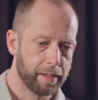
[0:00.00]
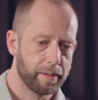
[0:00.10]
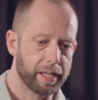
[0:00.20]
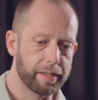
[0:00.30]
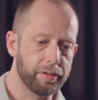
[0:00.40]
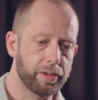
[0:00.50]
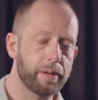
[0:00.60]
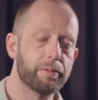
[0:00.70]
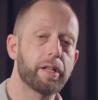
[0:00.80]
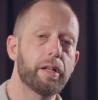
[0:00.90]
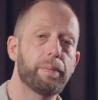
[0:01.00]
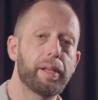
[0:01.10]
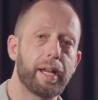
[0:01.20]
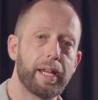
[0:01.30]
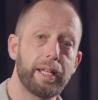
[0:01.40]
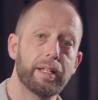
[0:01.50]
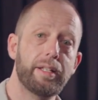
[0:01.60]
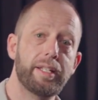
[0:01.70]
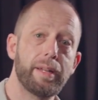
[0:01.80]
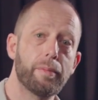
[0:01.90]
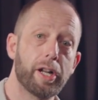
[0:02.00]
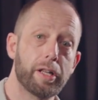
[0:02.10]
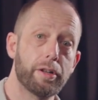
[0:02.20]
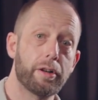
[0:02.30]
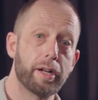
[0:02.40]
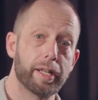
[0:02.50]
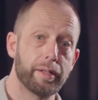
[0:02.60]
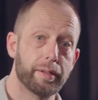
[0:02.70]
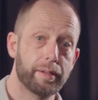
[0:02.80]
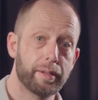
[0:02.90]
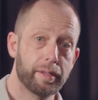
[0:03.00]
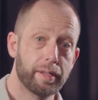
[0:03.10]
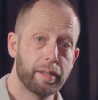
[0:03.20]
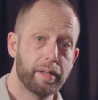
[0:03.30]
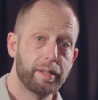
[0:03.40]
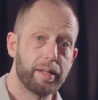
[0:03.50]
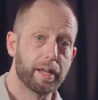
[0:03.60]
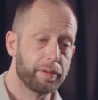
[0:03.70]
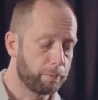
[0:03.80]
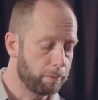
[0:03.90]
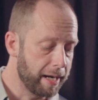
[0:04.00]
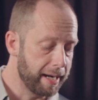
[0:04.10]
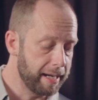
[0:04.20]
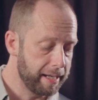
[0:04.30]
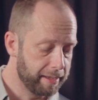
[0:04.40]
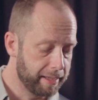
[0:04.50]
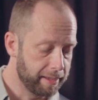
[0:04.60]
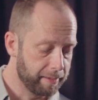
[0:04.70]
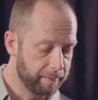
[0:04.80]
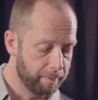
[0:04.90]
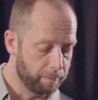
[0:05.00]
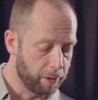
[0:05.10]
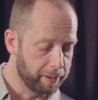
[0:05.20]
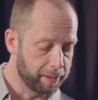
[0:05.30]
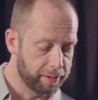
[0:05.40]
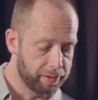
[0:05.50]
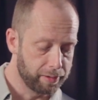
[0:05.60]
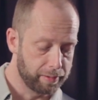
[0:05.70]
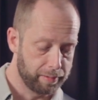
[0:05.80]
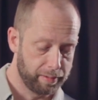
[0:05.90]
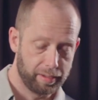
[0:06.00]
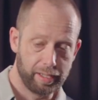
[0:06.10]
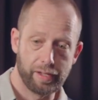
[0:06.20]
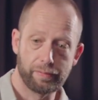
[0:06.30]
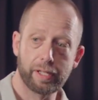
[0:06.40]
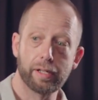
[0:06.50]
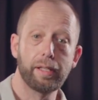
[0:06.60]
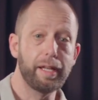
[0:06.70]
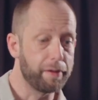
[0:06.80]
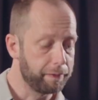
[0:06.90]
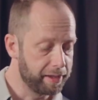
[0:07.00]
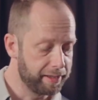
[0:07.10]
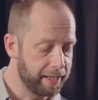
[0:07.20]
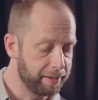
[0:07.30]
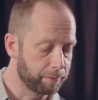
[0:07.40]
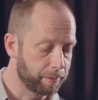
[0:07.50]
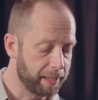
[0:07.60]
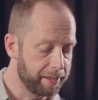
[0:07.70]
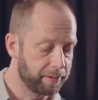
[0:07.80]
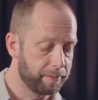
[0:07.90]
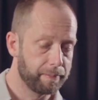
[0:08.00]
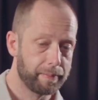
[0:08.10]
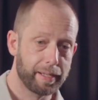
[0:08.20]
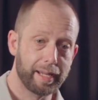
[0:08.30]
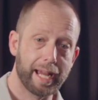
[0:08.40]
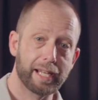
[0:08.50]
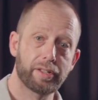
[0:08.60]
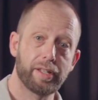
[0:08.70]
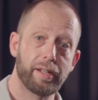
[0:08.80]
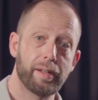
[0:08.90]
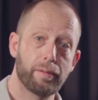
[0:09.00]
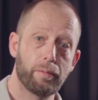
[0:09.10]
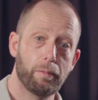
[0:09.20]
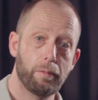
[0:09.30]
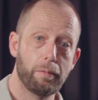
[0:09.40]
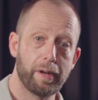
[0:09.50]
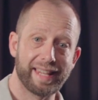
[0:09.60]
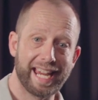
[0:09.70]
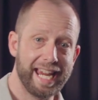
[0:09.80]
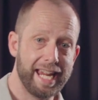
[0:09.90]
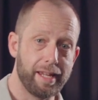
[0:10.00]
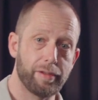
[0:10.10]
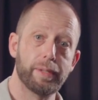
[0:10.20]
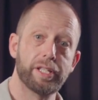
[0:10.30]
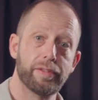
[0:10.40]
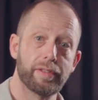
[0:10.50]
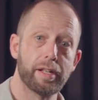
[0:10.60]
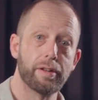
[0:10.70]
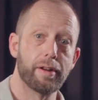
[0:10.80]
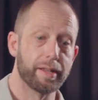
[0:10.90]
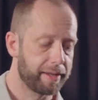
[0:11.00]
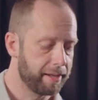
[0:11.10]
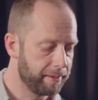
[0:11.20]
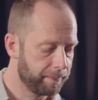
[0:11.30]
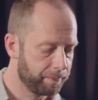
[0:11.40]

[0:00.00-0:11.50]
But this time we're going to play D minor 9. Now the way that what we're going to do is we're going to leave off the Ds and replace them actually with E's, which is the 9th. And